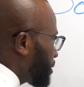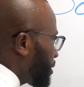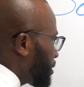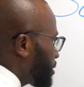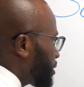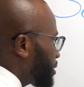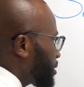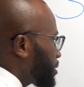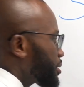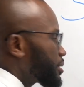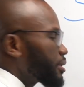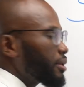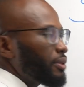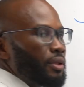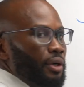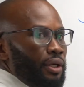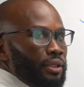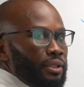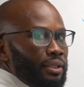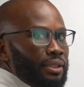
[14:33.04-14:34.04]
this is
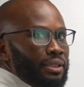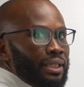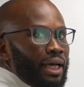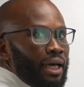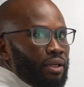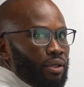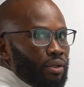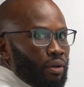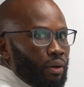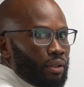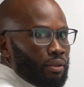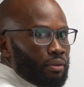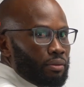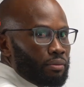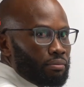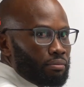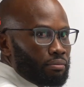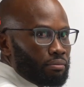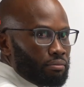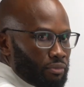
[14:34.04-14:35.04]
13 is adding on,
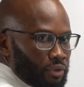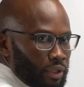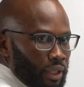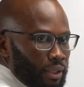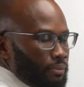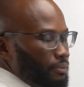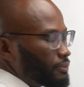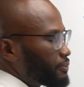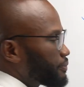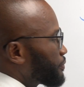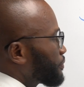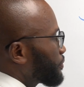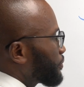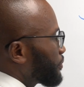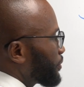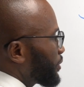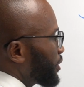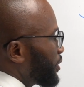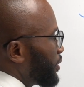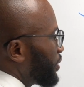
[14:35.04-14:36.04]
right?
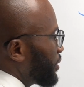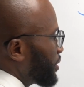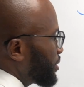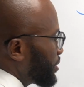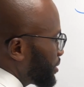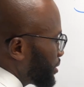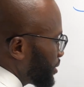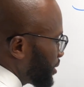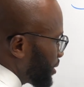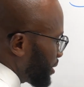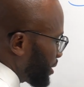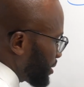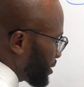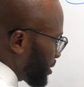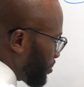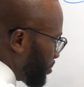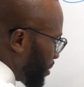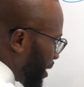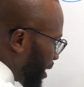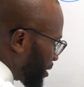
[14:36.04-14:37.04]
This is
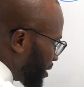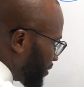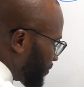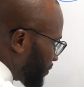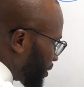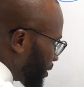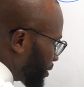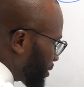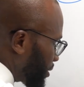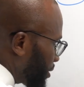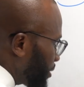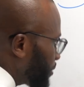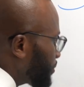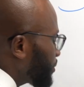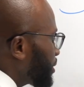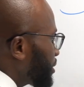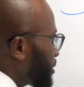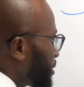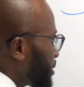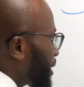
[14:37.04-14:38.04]
a positive
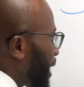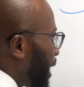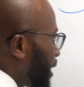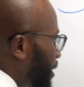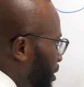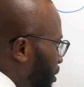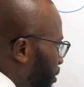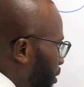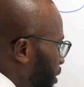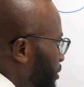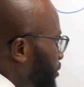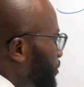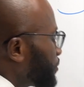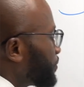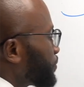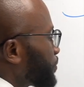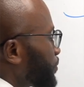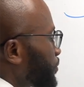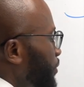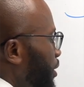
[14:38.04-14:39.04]
13, this is adding on.
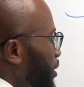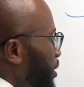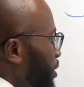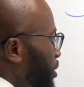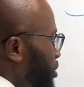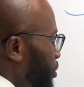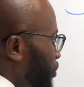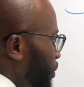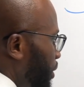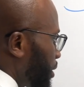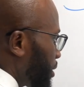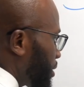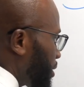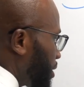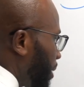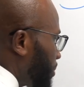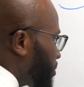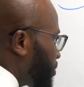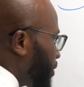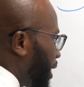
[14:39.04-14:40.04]
So we're going to
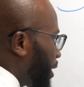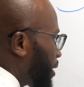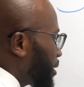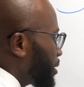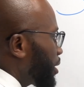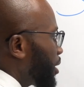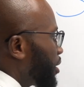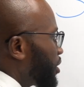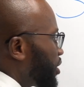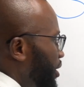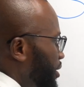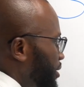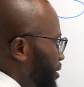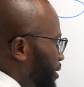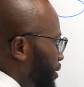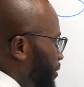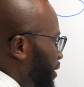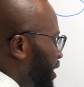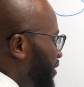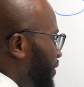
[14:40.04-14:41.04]
subtract
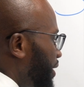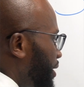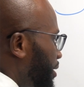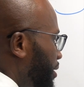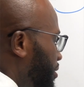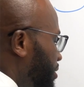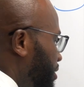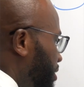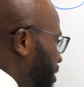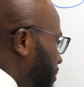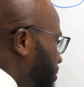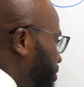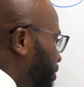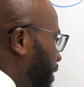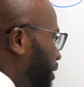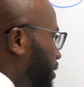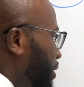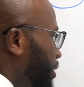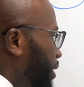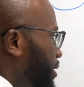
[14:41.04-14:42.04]
13. If I
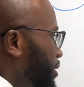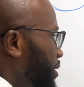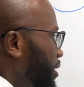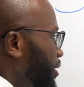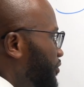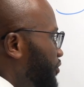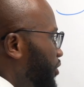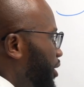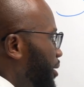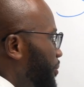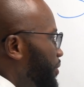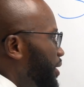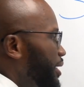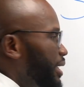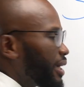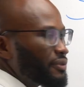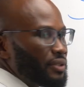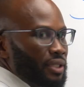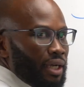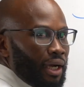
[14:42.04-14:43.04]
subtract 13 from the
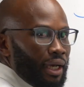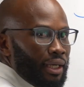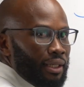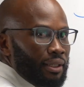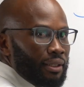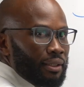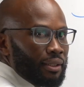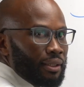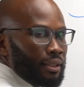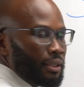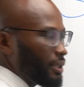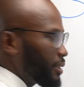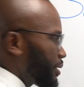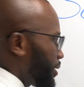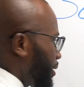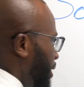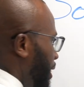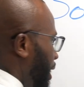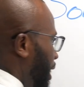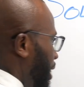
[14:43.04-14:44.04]
left side,
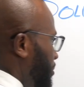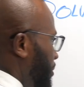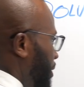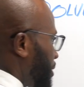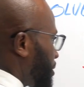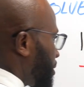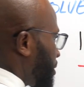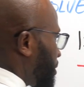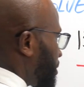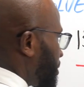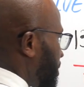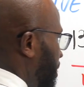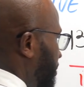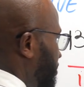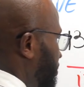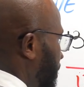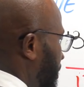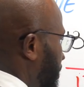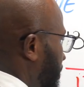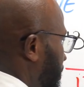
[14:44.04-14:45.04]
I must
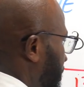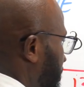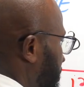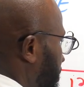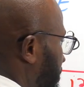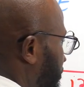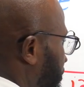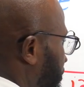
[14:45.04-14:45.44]
subtract 13